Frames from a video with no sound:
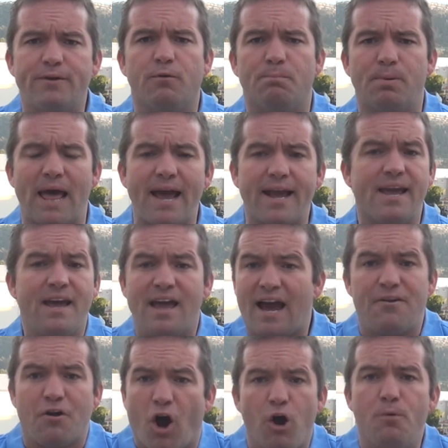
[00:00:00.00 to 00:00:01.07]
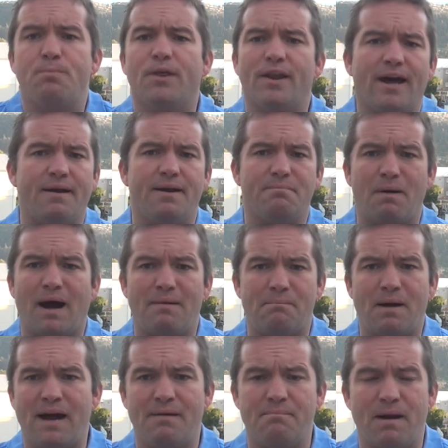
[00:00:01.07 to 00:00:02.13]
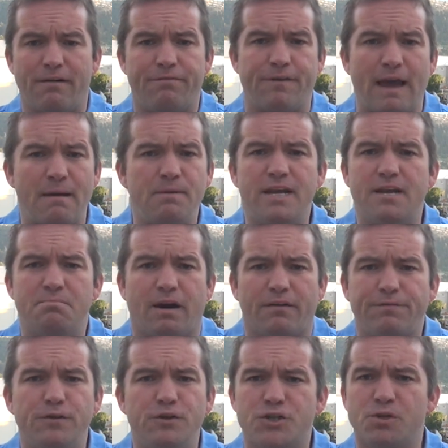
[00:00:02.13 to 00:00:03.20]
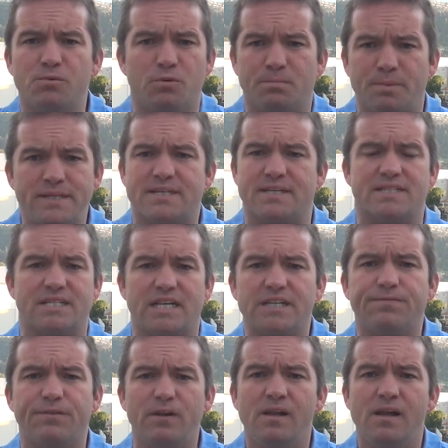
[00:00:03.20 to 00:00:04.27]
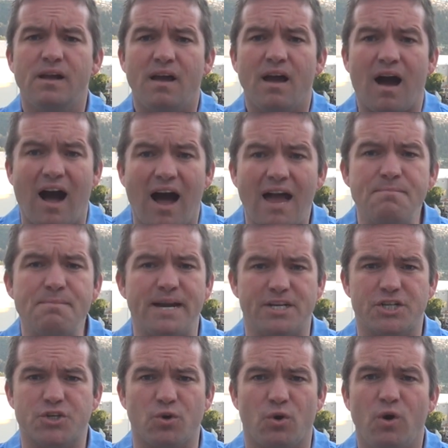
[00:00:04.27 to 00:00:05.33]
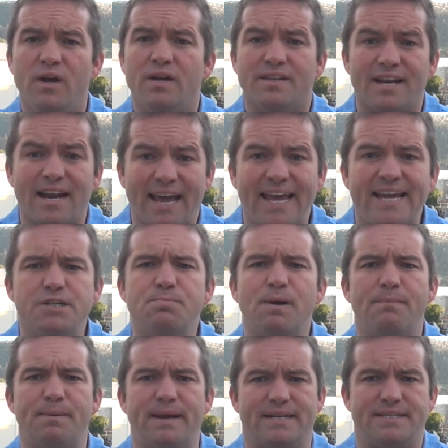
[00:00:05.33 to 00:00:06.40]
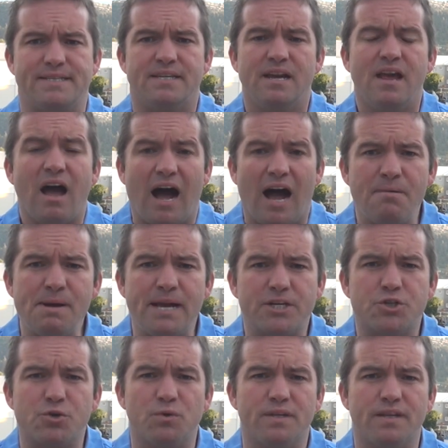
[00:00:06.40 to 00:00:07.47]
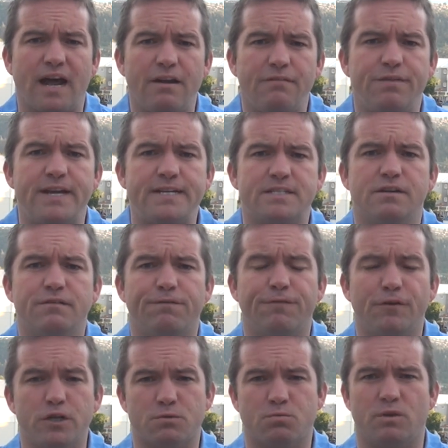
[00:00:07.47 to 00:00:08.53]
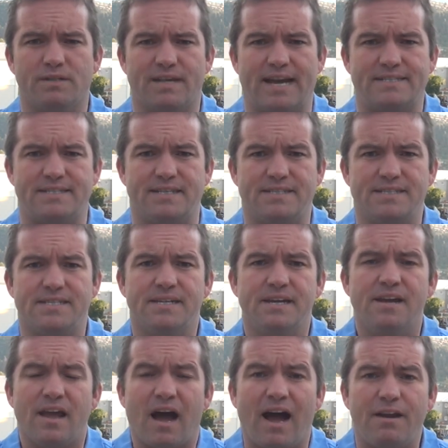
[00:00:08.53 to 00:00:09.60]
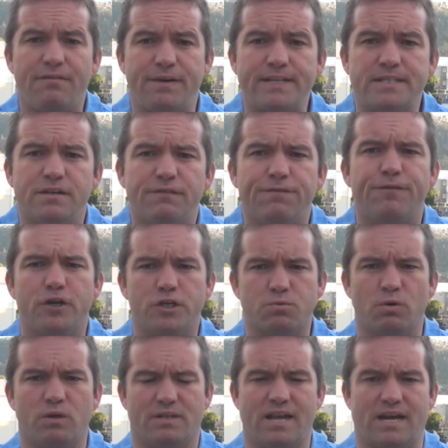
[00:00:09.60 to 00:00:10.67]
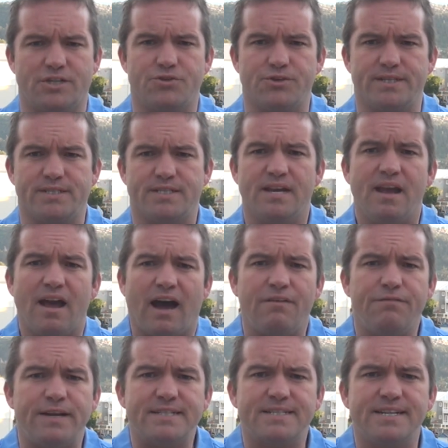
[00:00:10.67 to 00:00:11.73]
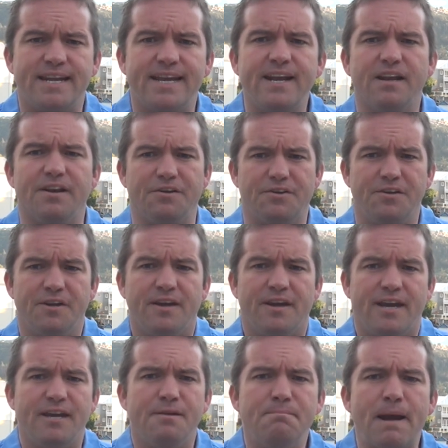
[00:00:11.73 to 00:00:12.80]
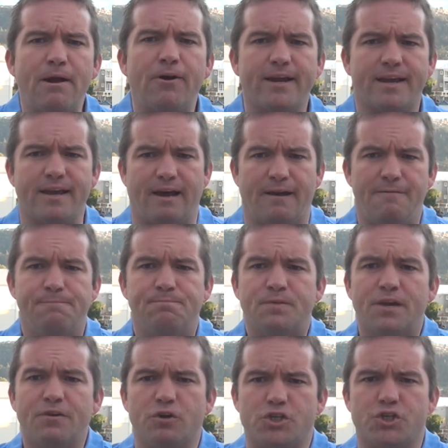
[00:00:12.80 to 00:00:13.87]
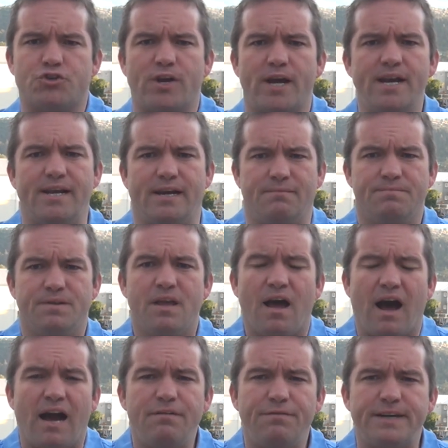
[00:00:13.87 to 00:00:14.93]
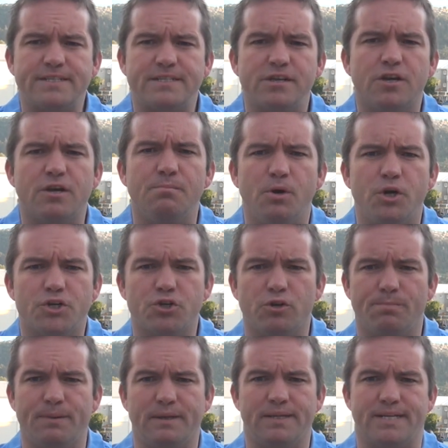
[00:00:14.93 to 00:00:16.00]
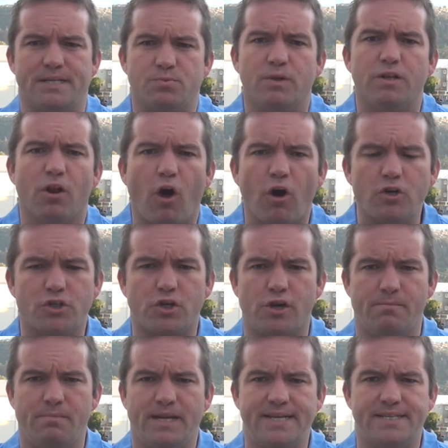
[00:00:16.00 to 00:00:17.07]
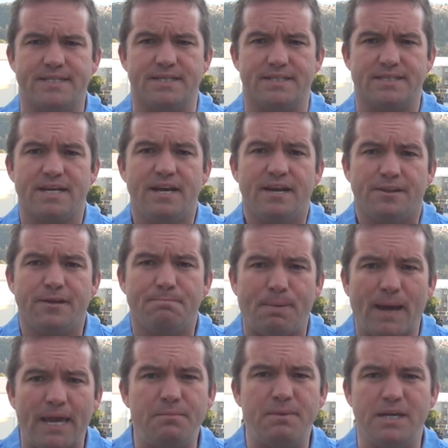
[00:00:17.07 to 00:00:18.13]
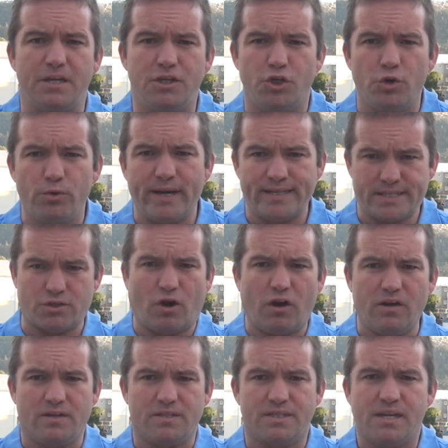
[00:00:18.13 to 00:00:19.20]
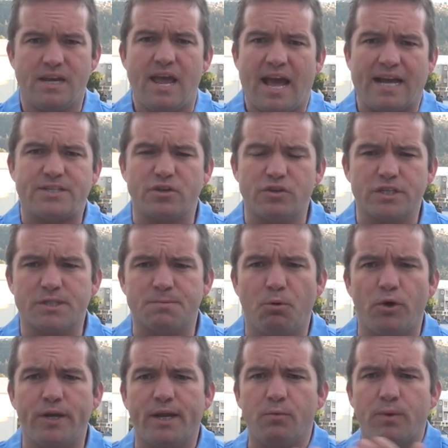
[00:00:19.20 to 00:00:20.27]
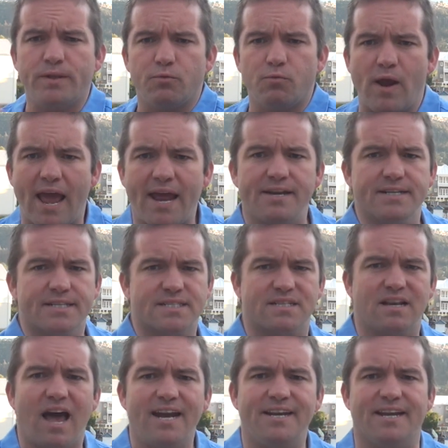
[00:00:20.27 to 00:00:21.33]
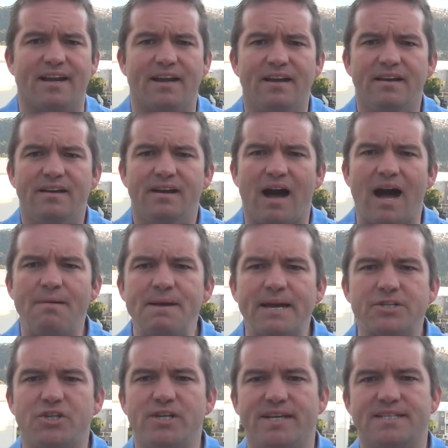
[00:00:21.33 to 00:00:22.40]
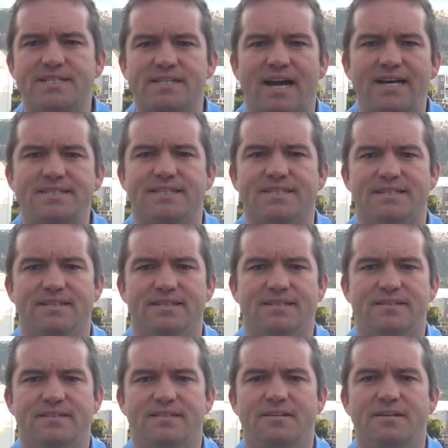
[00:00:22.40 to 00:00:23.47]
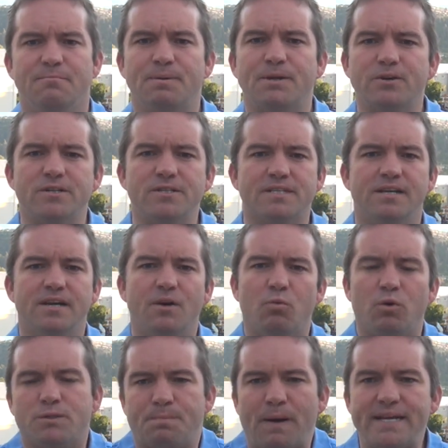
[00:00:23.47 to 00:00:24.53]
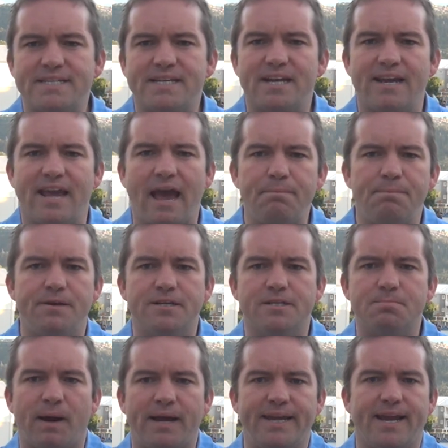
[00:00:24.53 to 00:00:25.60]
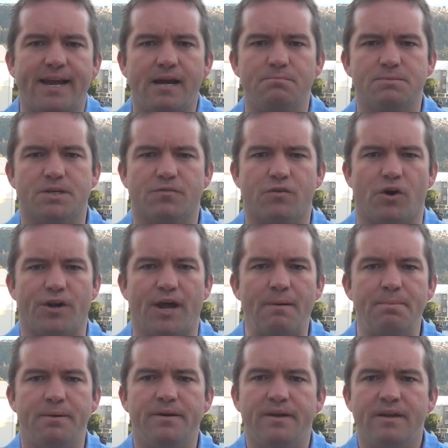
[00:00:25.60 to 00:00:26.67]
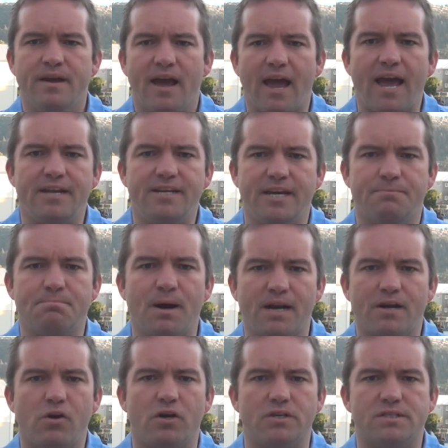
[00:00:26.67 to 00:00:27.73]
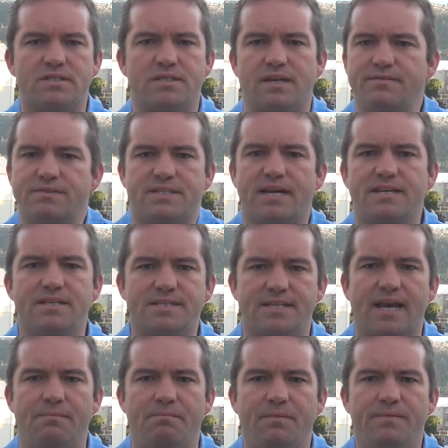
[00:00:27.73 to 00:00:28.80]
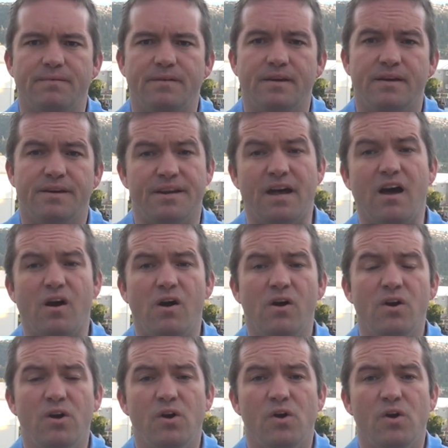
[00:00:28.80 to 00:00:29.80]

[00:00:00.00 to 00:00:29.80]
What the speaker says: red or black and hope that my family and my future will be successful. I make sure that I hedge my bets. I make sure that I invest in first world assets. I invest in first world countries. I invest in England, in America, in Australia. I invest in commercial buildings with long-term leases that pay me in US dollars. And so this morning when the rand is sliding, I'm actually excited. Because what's basically happened is my incomes have gone up and yet my costs have stayed the same. Now,